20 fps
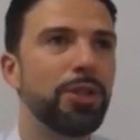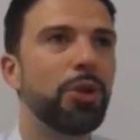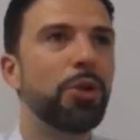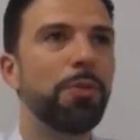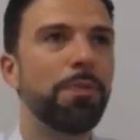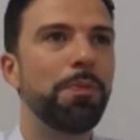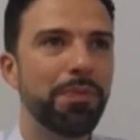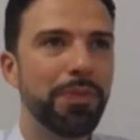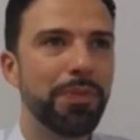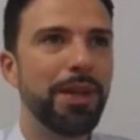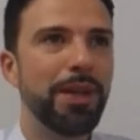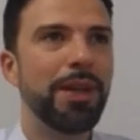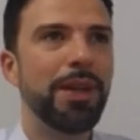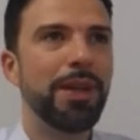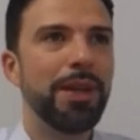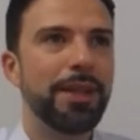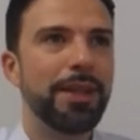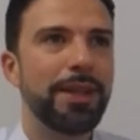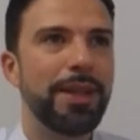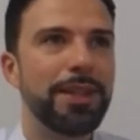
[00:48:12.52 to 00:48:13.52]
So
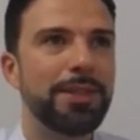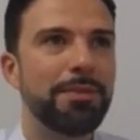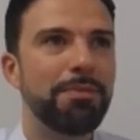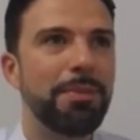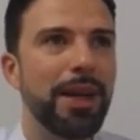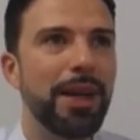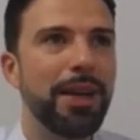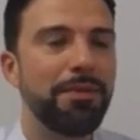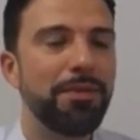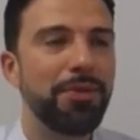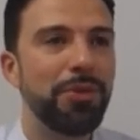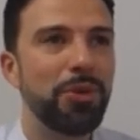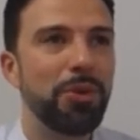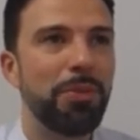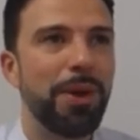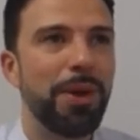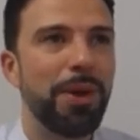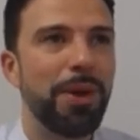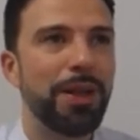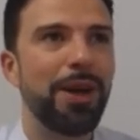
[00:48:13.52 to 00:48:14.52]
that's my
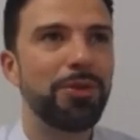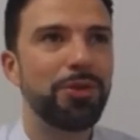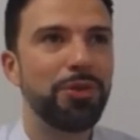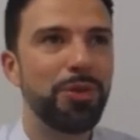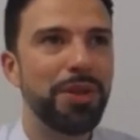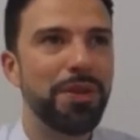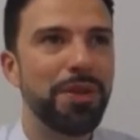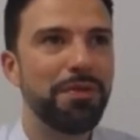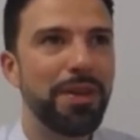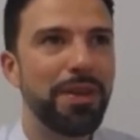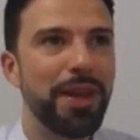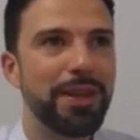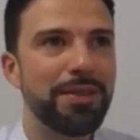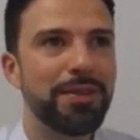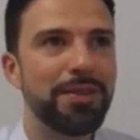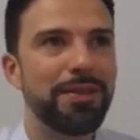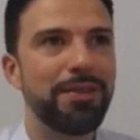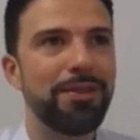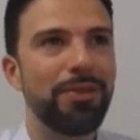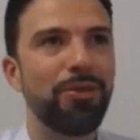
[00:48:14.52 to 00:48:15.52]
view about how to
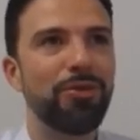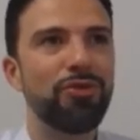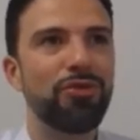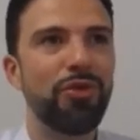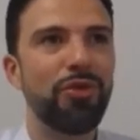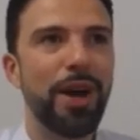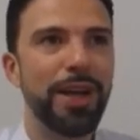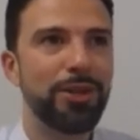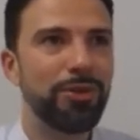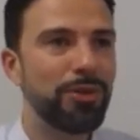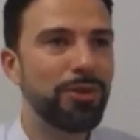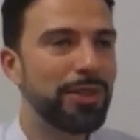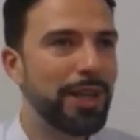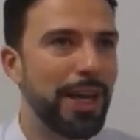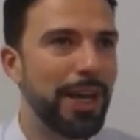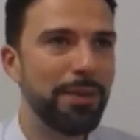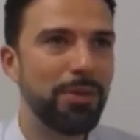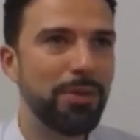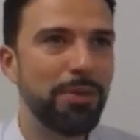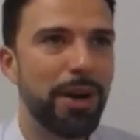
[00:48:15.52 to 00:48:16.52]
invest. Don't try to
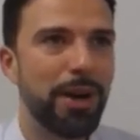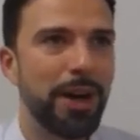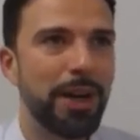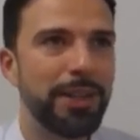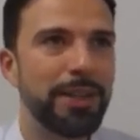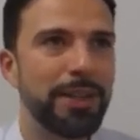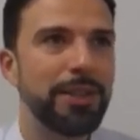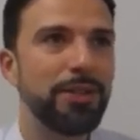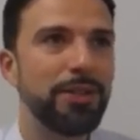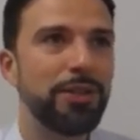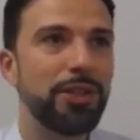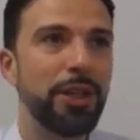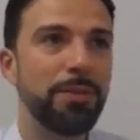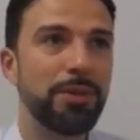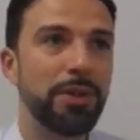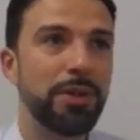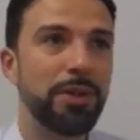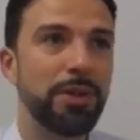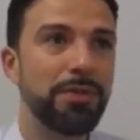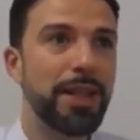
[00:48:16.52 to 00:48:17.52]
time the market in
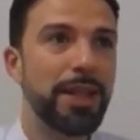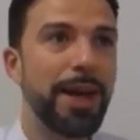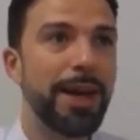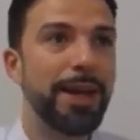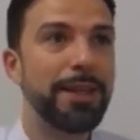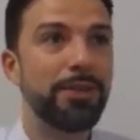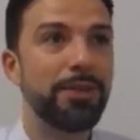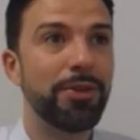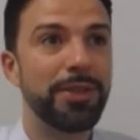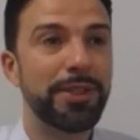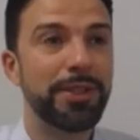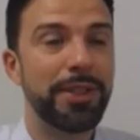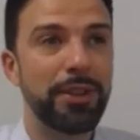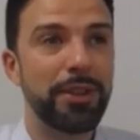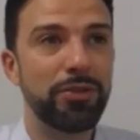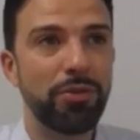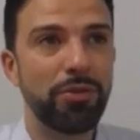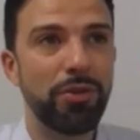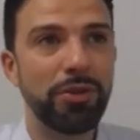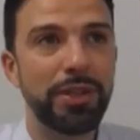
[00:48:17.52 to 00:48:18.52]
terms of styles or
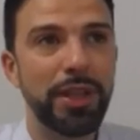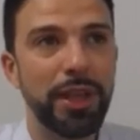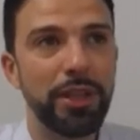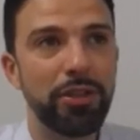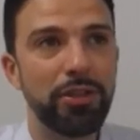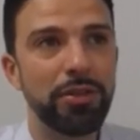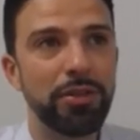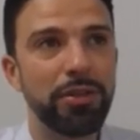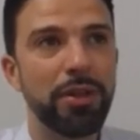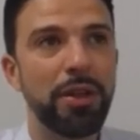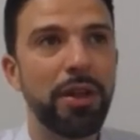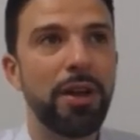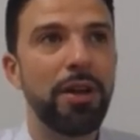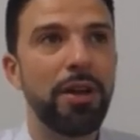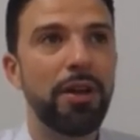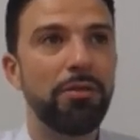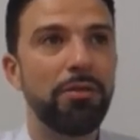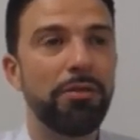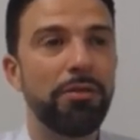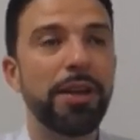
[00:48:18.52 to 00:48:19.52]
sector rotation.
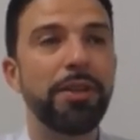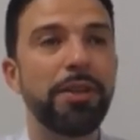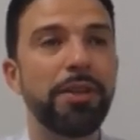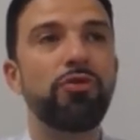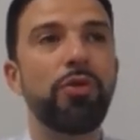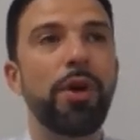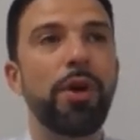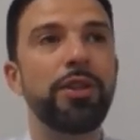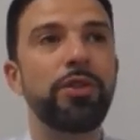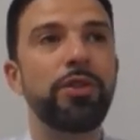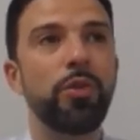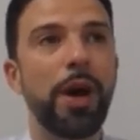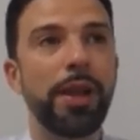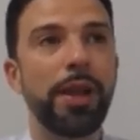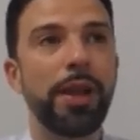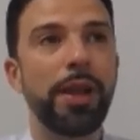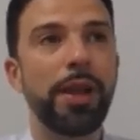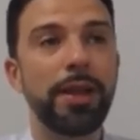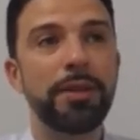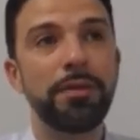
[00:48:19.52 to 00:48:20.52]
Rather try to
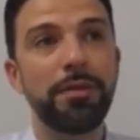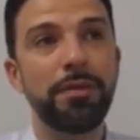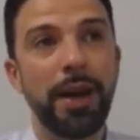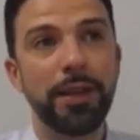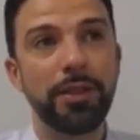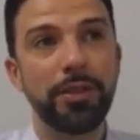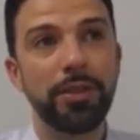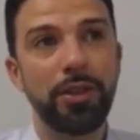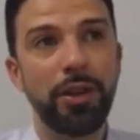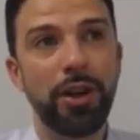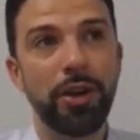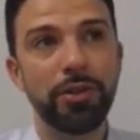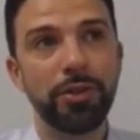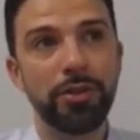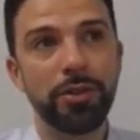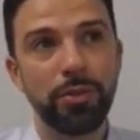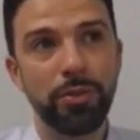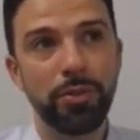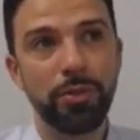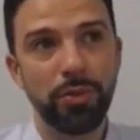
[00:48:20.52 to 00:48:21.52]
identify
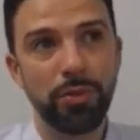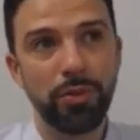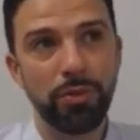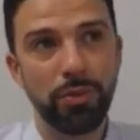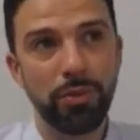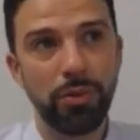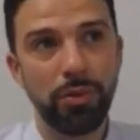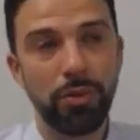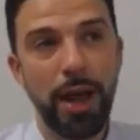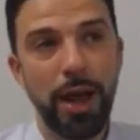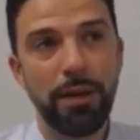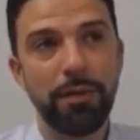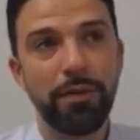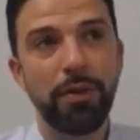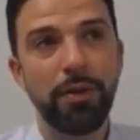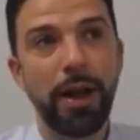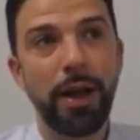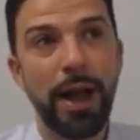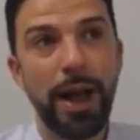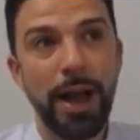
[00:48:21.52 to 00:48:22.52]
stocks who have
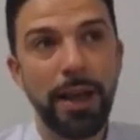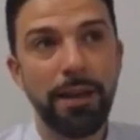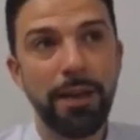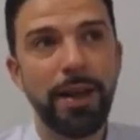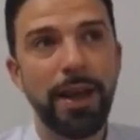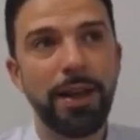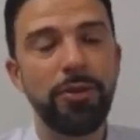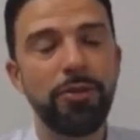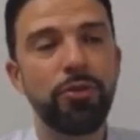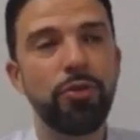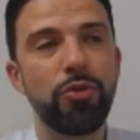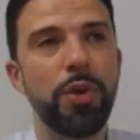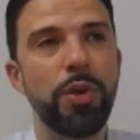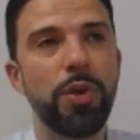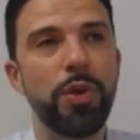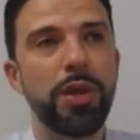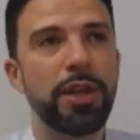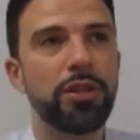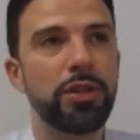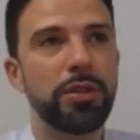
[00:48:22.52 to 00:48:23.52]
a high value
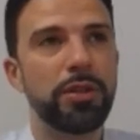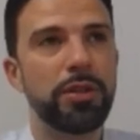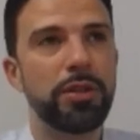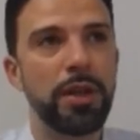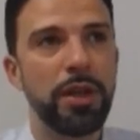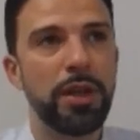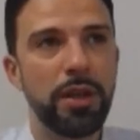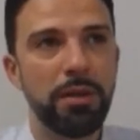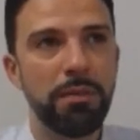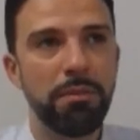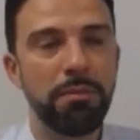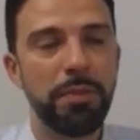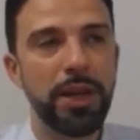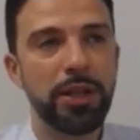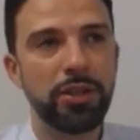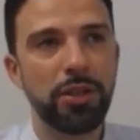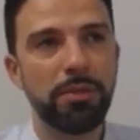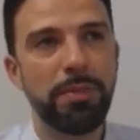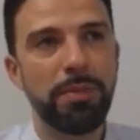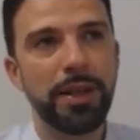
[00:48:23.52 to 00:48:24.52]
creation
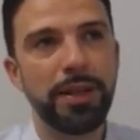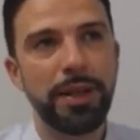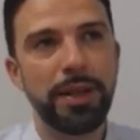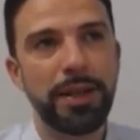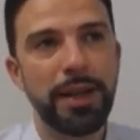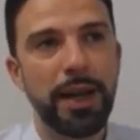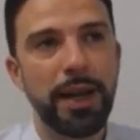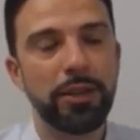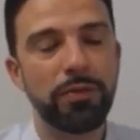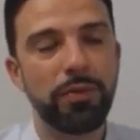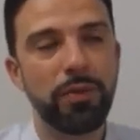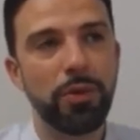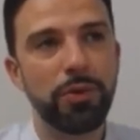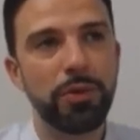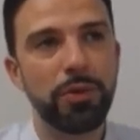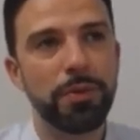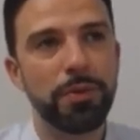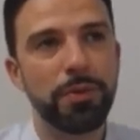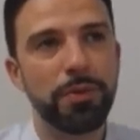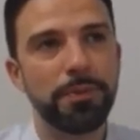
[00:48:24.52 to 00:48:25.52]
measured by their cash
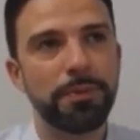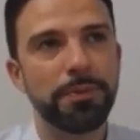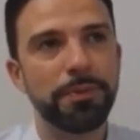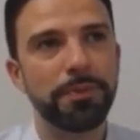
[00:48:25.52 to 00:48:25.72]
flows.